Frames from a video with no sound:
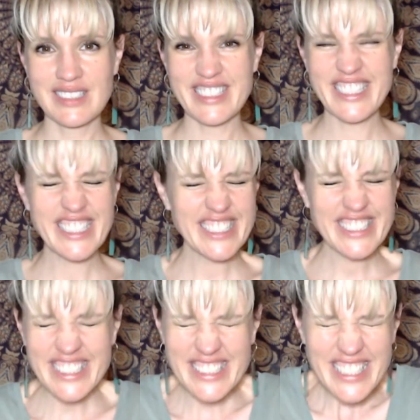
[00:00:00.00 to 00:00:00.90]
There is
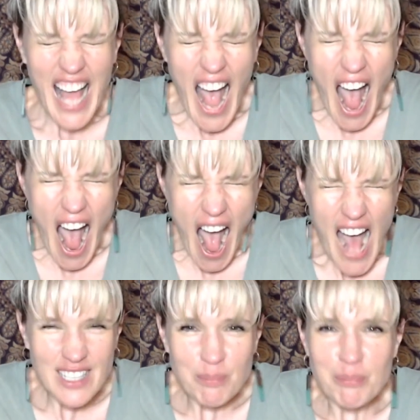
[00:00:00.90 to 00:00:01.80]
this
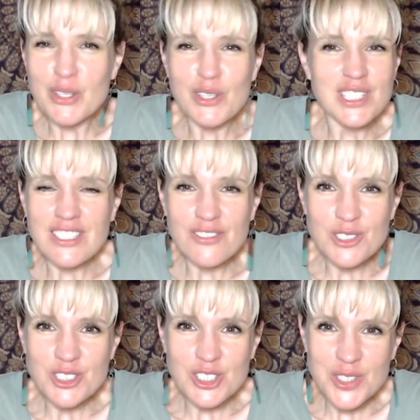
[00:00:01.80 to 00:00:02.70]
beautiful,
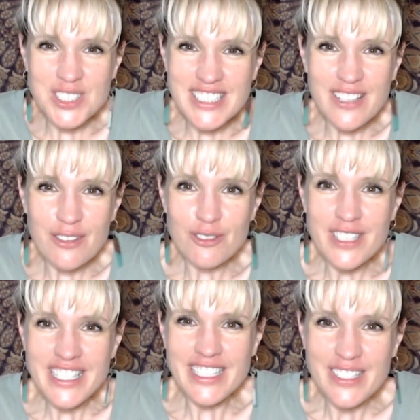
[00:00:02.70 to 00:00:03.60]
juicy
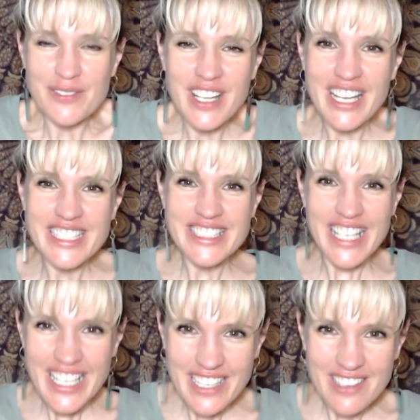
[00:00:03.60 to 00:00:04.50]
freedom that is
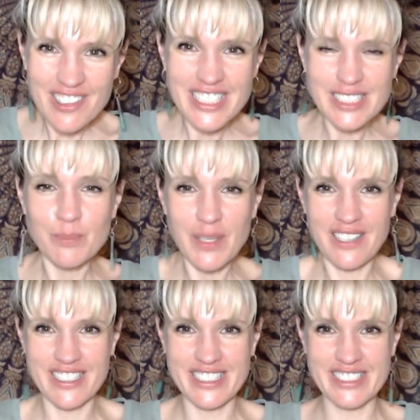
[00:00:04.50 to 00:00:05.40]
here, we're
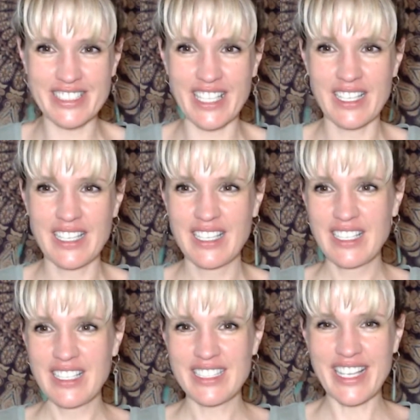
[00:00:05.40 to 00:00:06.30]
experiencing.
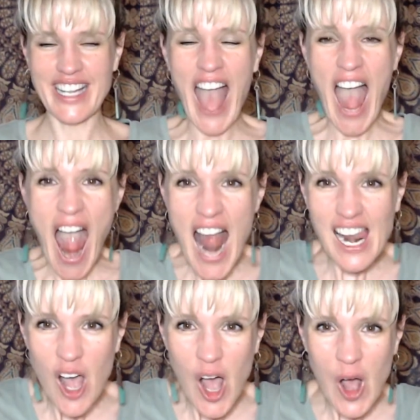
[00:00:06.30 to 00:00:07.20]
Like,
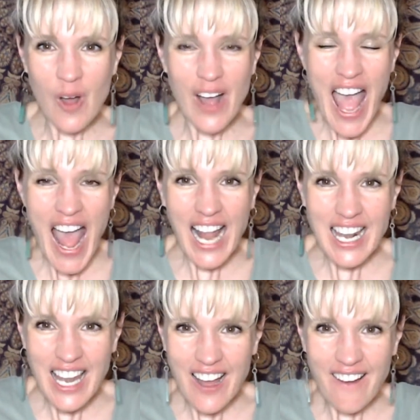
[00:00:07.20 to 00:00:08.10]
hello,
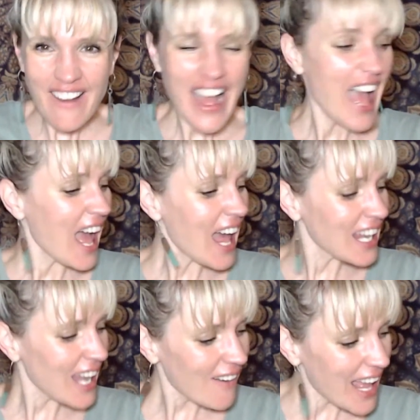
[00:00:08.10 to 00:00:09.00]
hello,
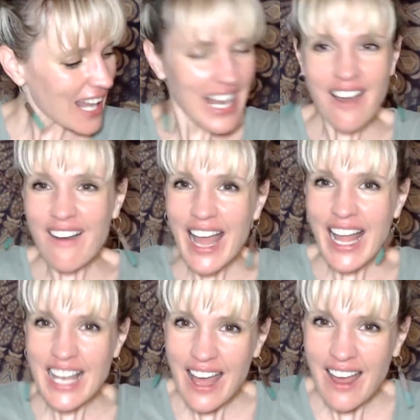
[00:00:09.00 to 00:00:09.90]
hello, hello,
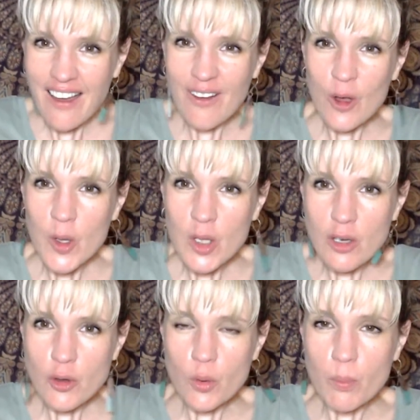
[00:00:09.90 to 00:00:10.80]
hello,
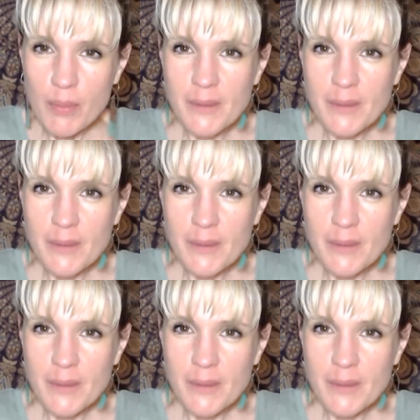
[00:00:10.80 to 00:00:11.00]
YouTube.